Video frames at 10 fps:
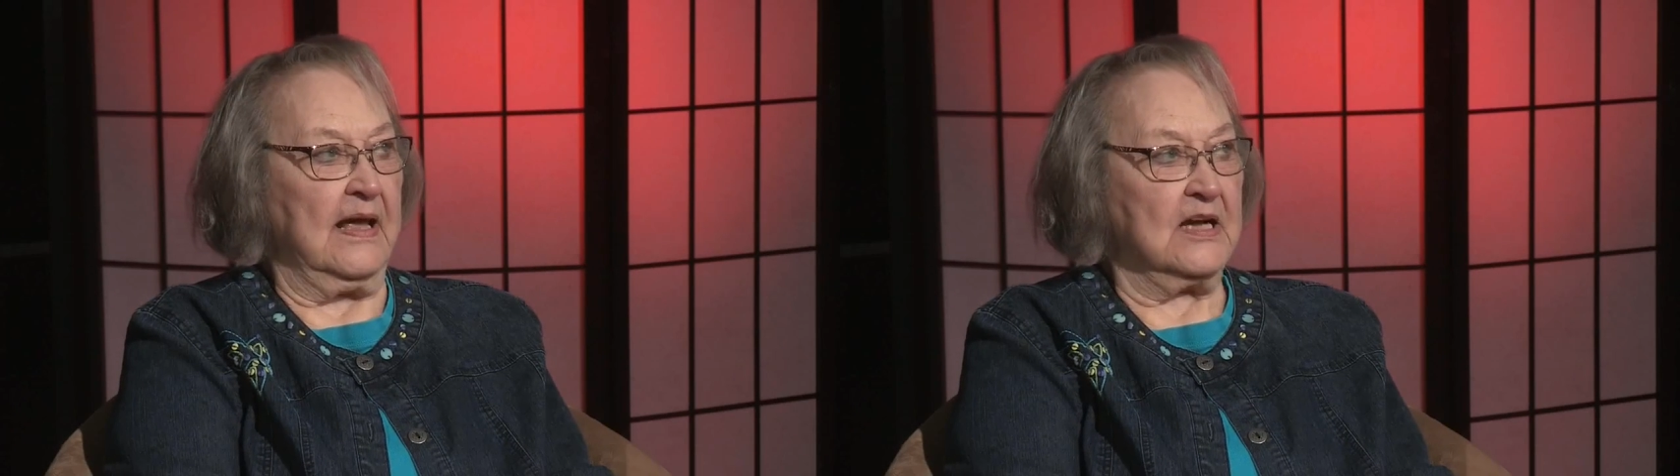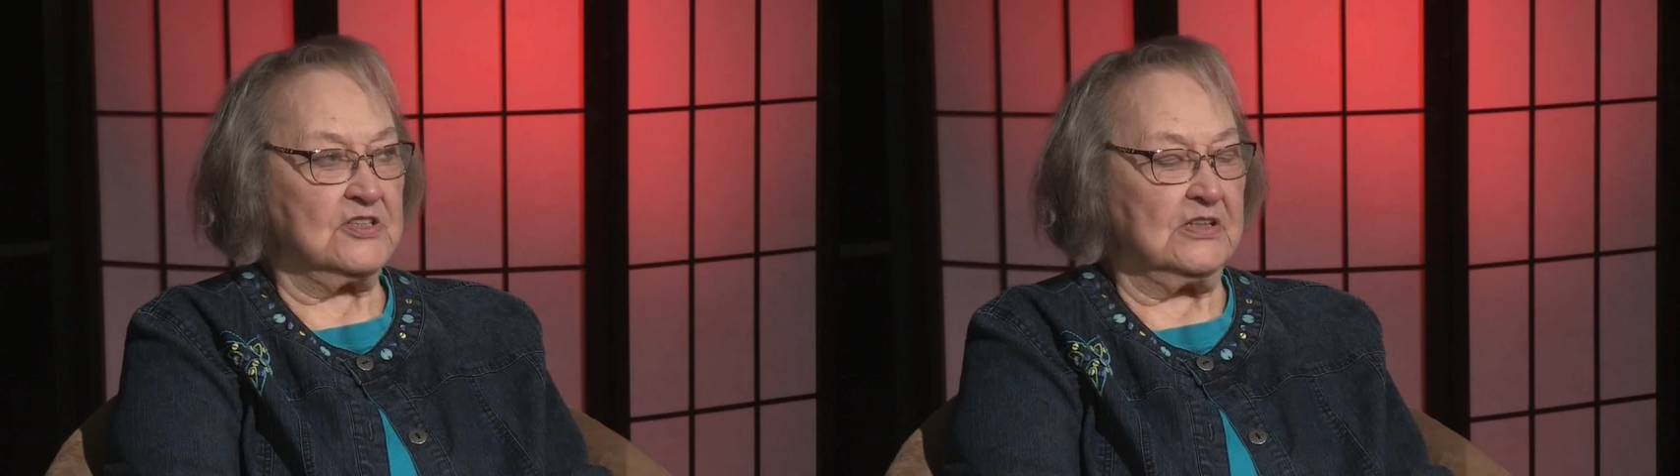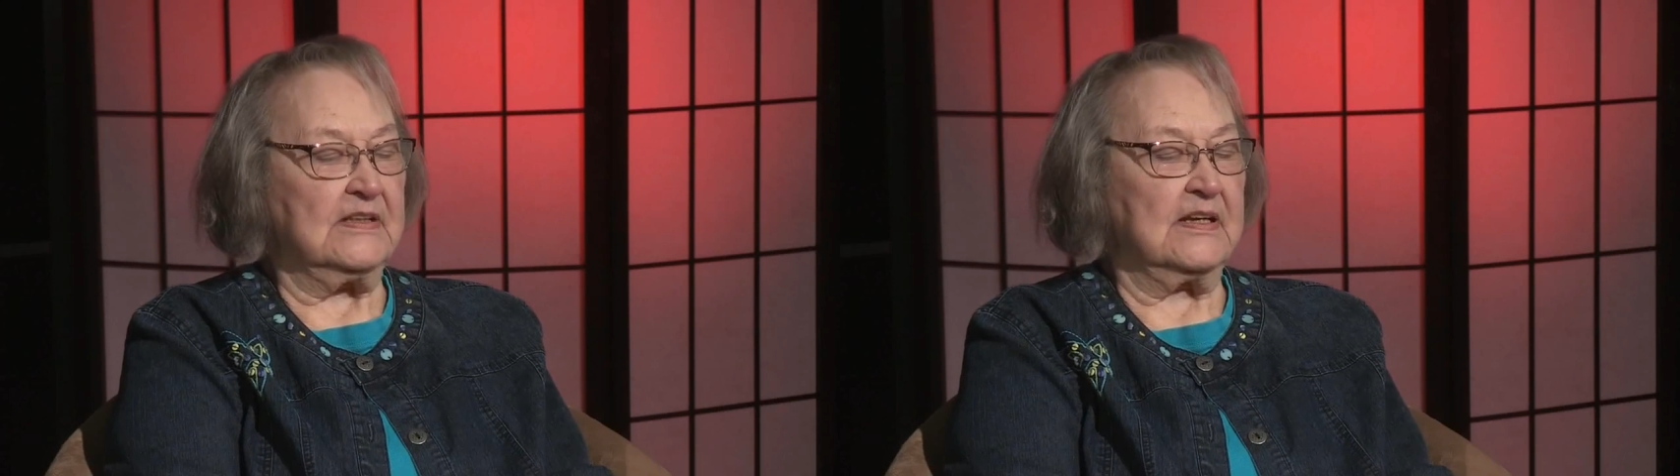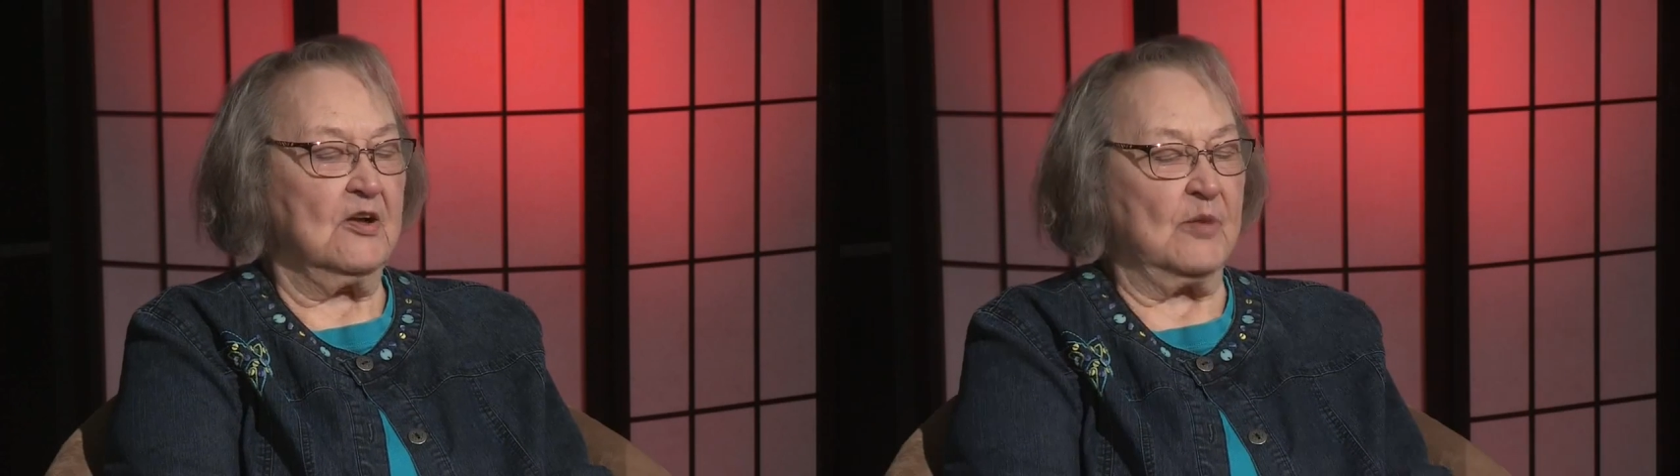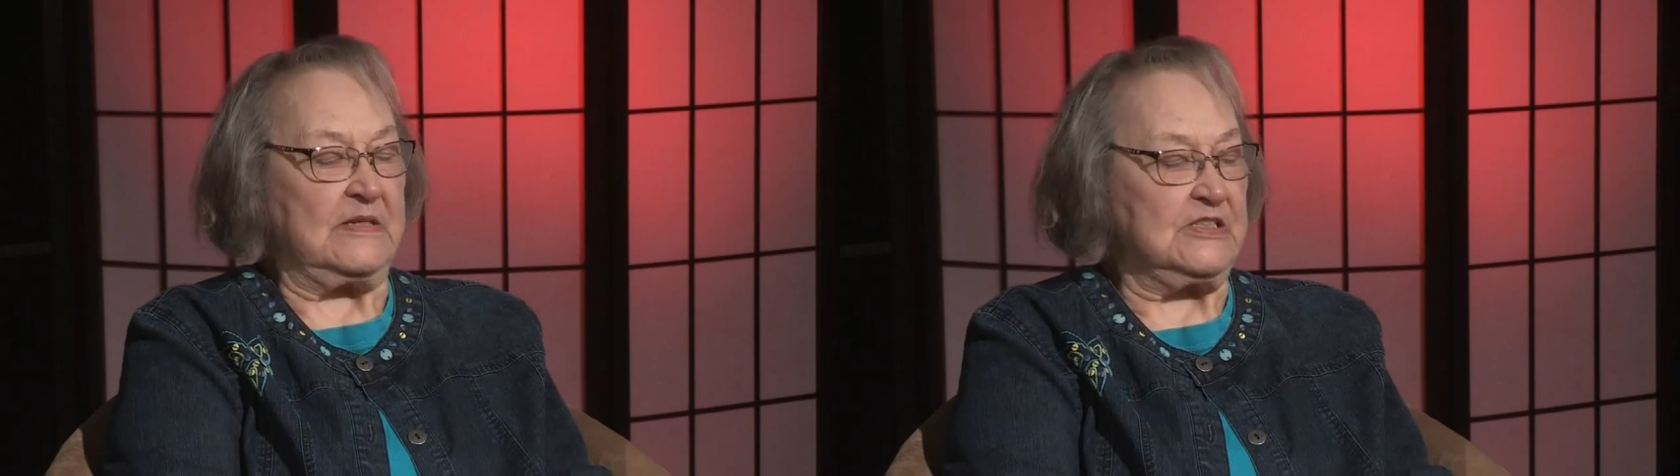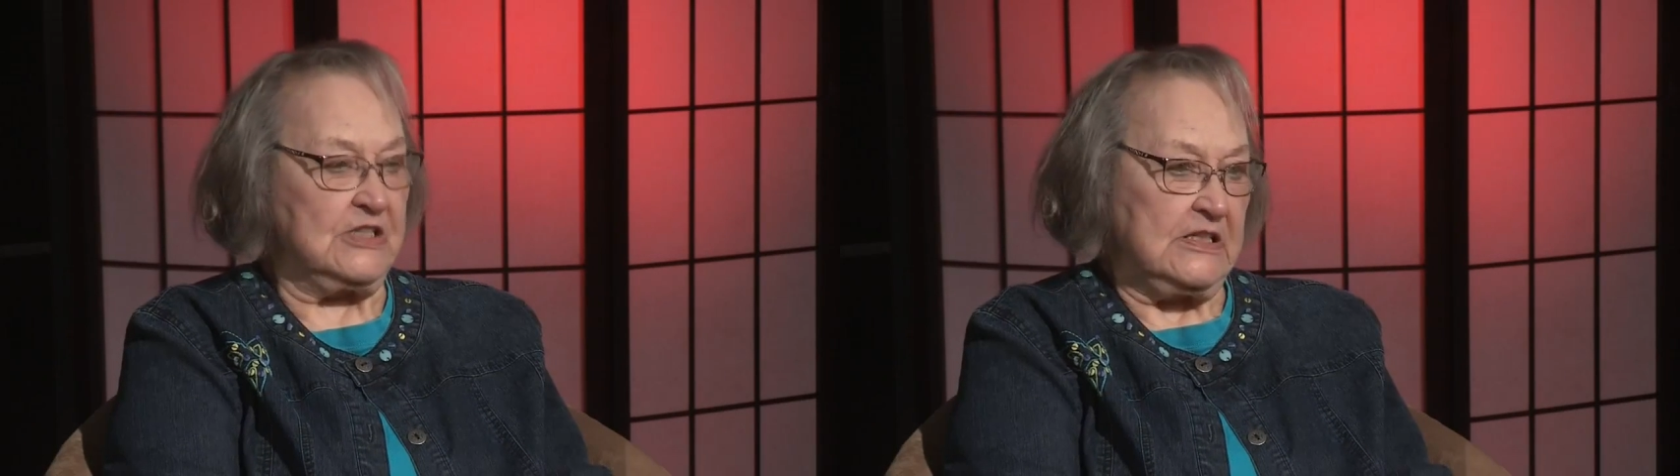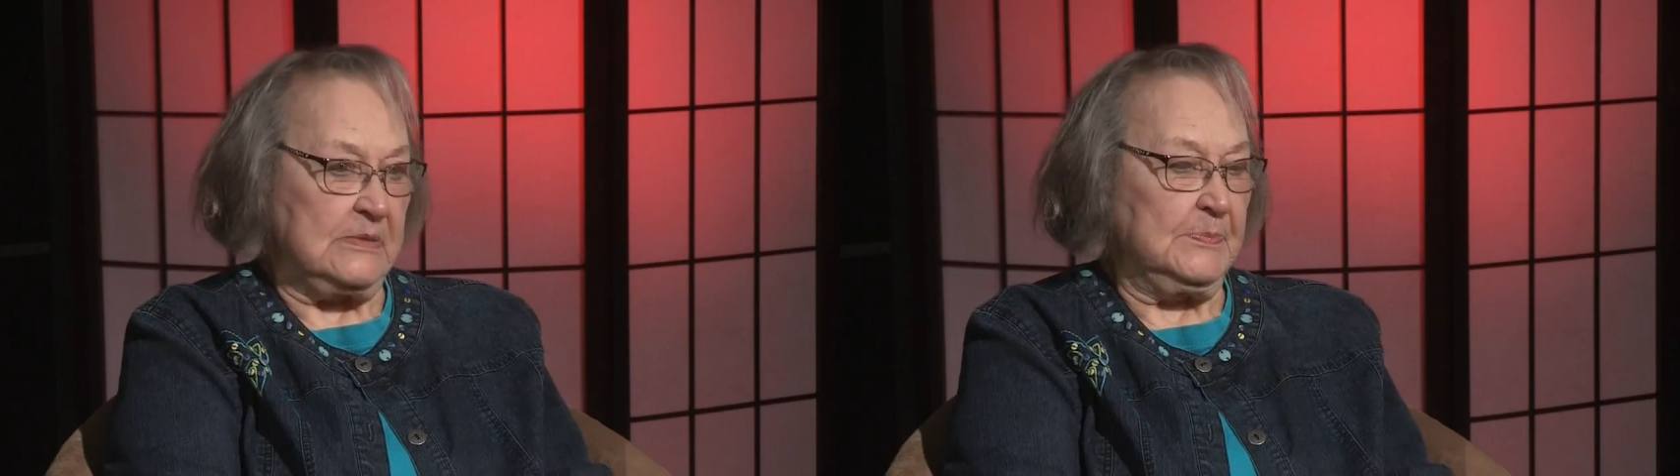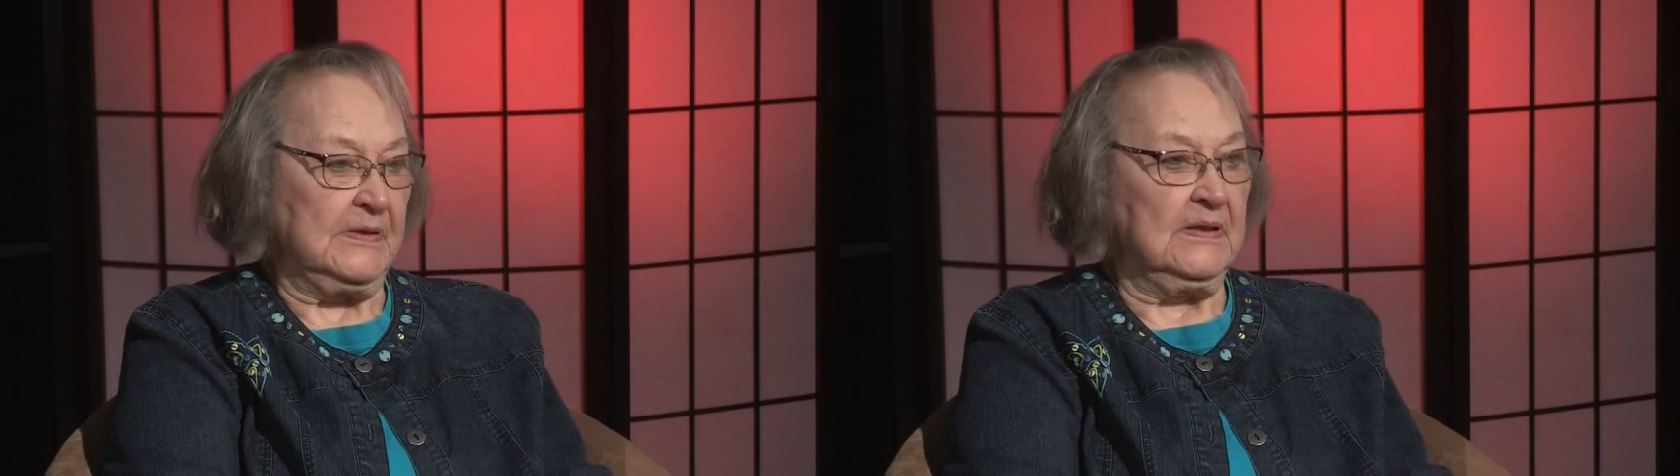actually they call me
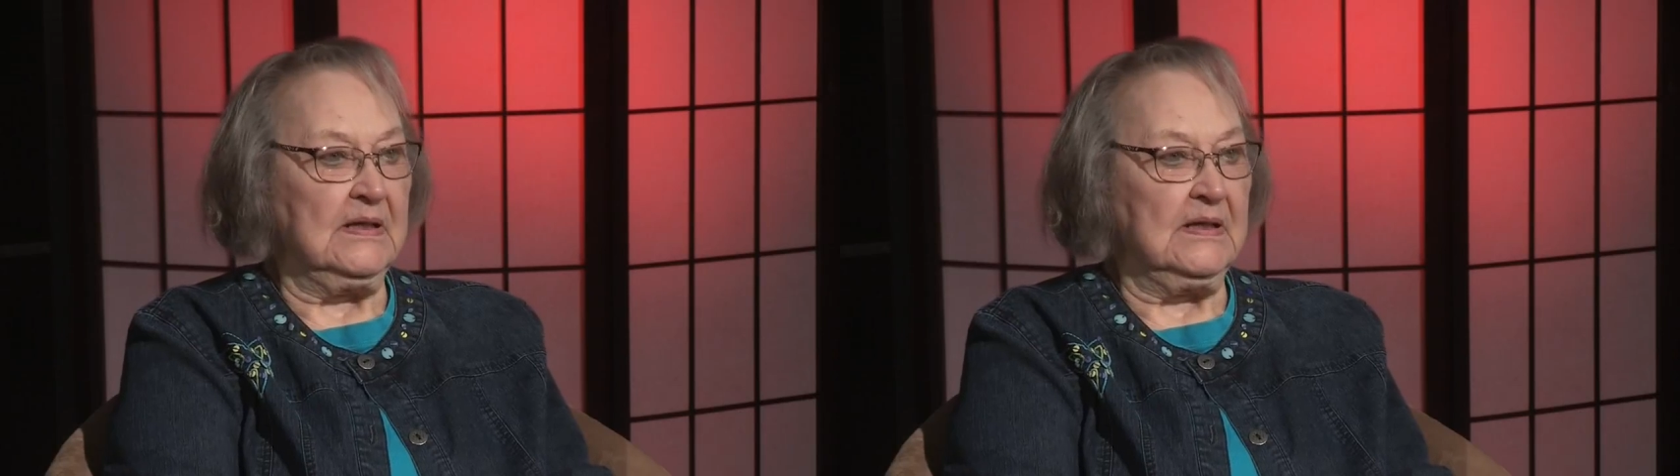cheap